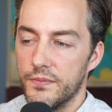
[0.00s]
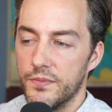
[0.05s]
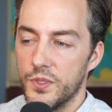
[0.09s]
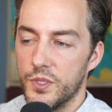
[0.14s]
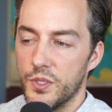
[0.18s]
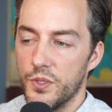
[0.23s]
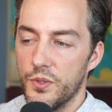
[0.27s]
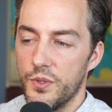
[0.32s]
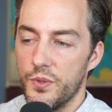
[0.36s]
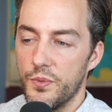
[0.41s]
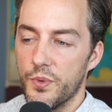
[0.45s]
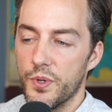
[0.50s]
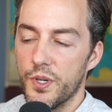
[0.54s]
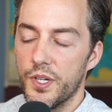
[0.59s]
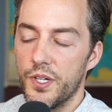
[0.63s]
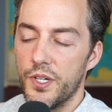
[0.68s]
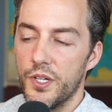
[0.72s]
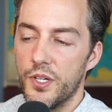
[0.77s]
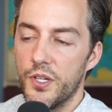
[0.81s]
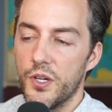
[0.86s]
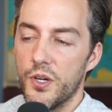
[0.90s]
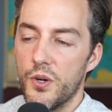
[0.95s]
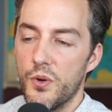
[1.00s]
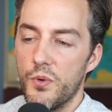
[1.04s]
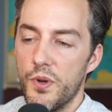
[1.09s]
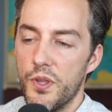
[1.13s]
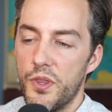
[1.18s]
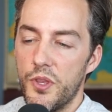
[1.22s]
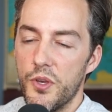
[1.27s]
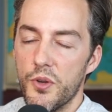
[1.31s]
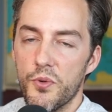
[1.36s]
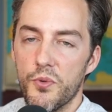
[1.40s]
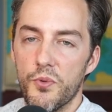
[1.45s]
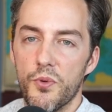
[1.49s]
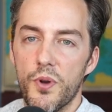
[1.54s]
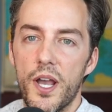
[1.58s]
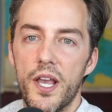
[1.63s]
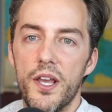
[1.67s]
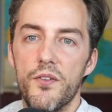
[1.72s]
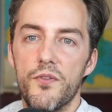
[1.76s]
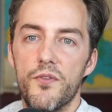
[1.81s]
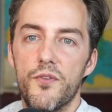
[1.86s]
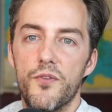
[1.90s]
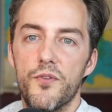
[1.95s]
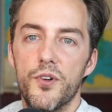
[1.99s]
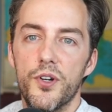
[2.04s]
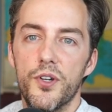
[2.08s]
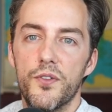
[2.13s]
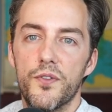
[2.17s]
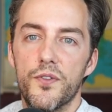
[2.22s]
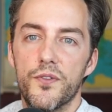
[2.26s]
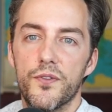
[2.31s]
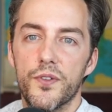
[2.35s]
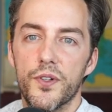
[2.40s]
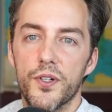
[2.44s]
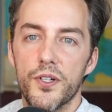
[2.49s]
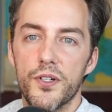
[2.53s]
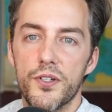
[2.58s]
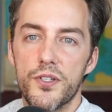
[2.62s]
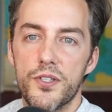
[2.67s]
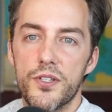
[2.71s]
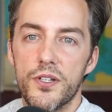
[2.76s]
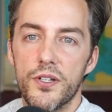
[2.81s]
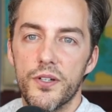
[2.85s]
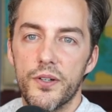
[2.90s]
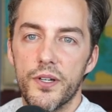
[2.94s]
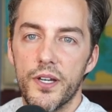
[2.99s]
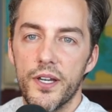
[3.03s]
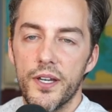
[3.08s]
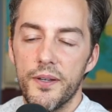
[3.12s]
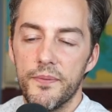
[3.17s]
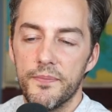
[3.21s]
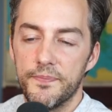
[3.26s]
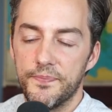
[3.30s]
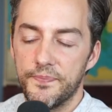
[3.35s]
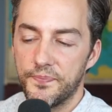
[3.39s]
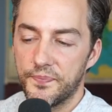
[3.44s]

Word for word: so we're going to go with your right foot first okay